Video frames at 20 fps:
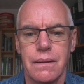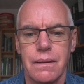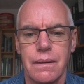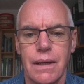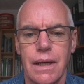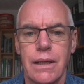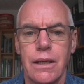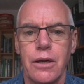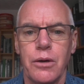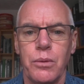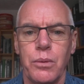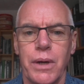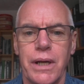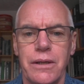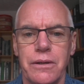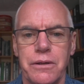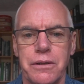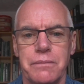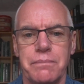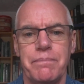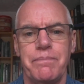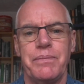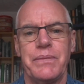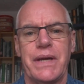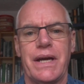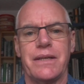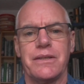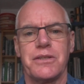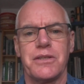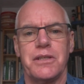Hello, welcome.
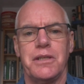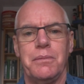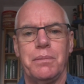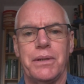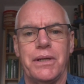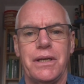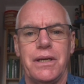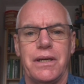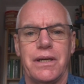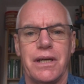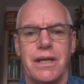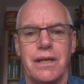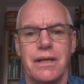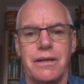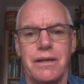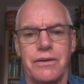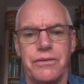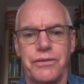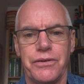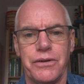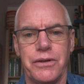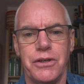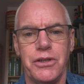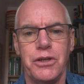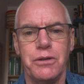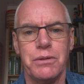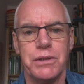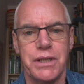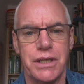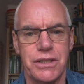Anthony Peake here for a
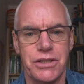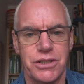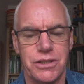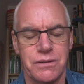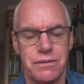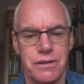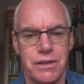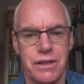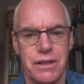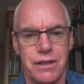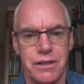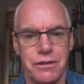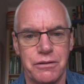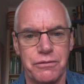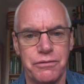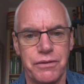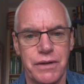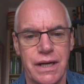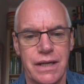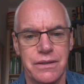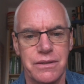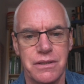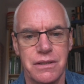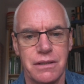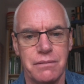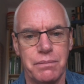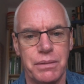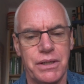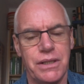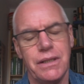new edition of Anthony
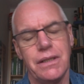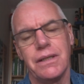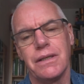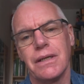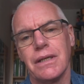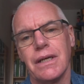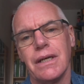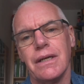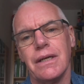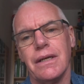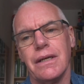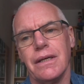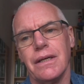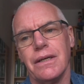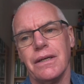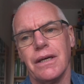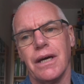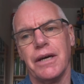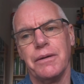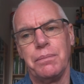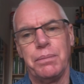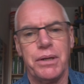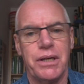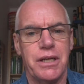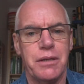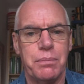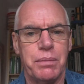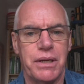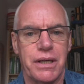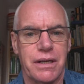Peake, a
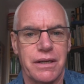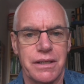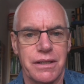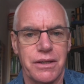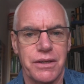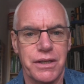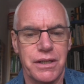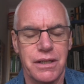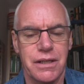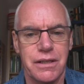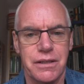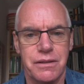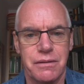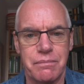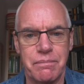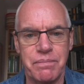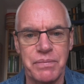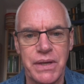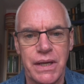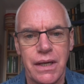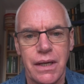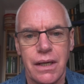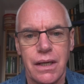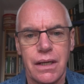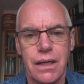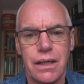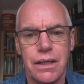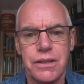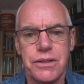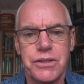Peake Behind the Curtain.
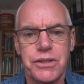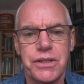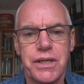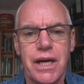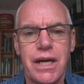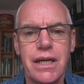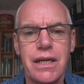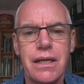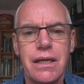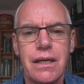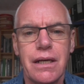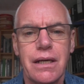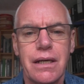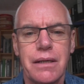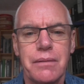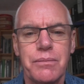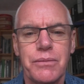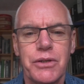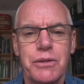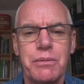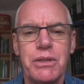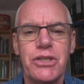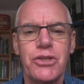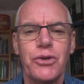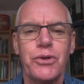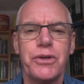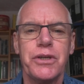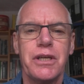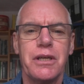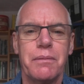Today I'm going to be
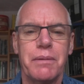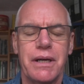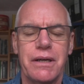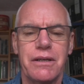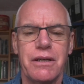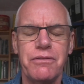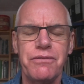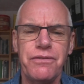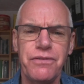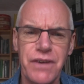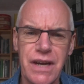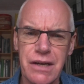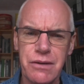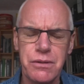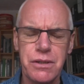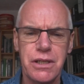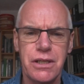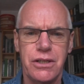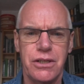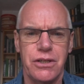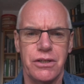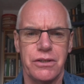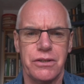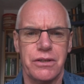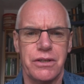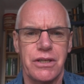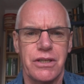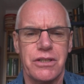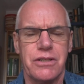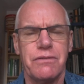talking about a very
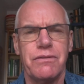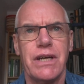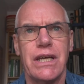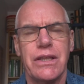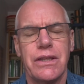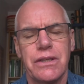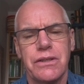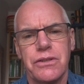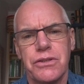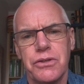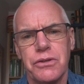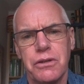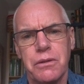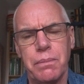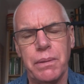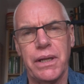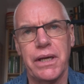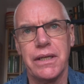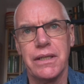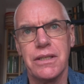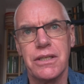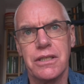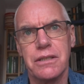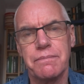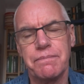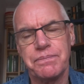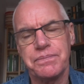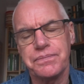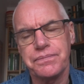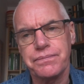curious event that took place
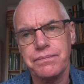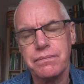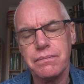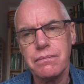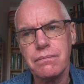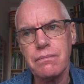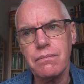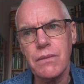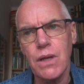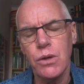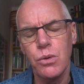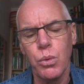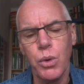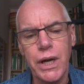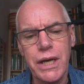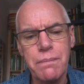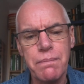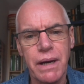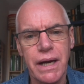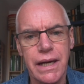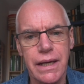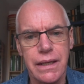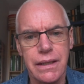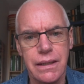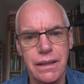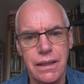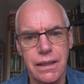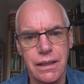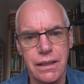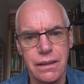way back
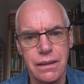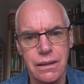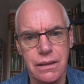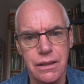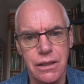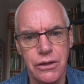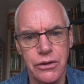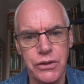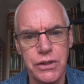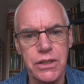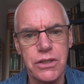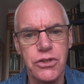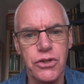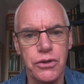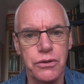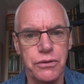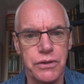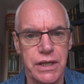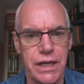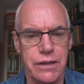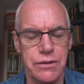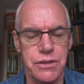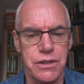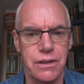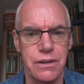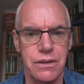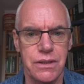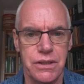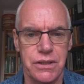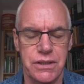in early
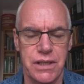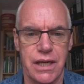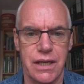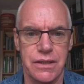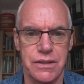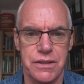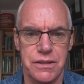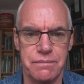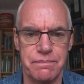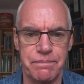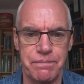2006.